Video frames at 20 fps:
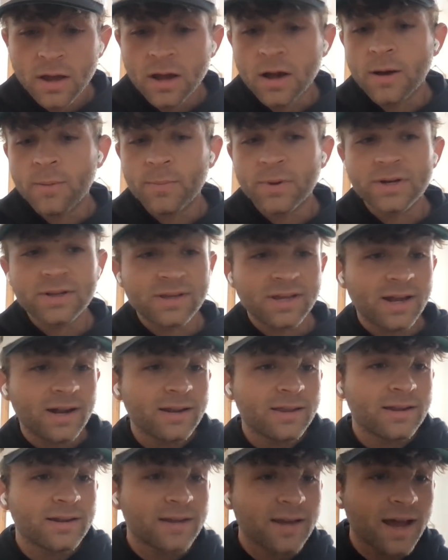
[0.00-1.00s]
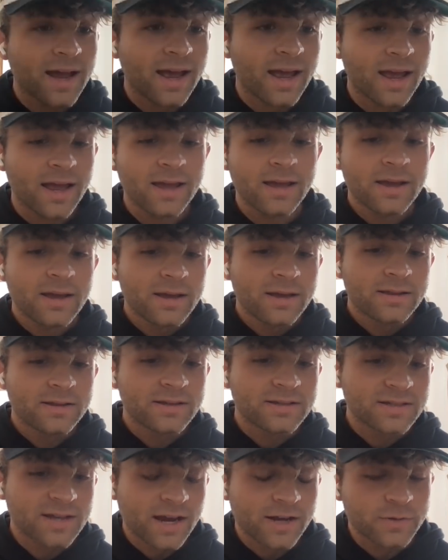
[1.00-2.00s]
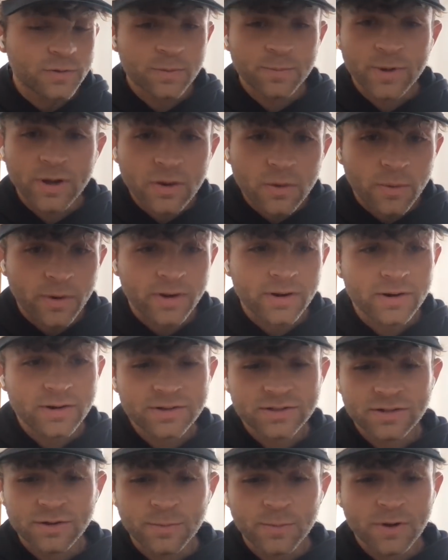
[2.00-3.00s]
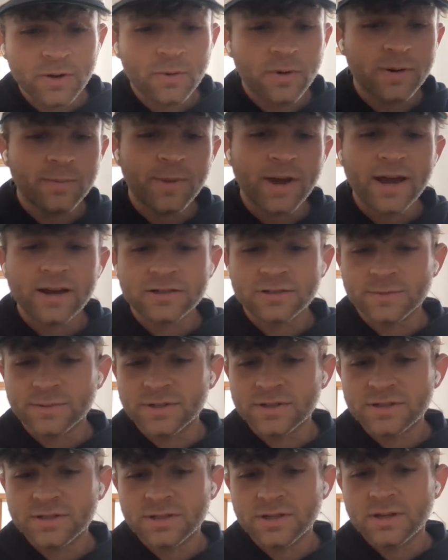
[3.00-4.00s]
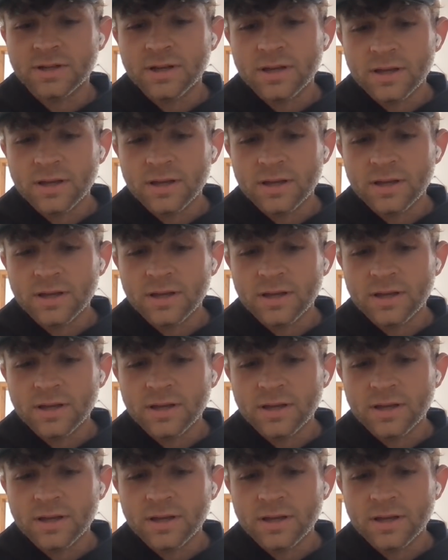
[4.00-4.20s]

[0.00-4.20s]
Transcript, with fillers: Um, but at the end of the day, these guys were Bitcoiners. They're Bitcoin maximalists.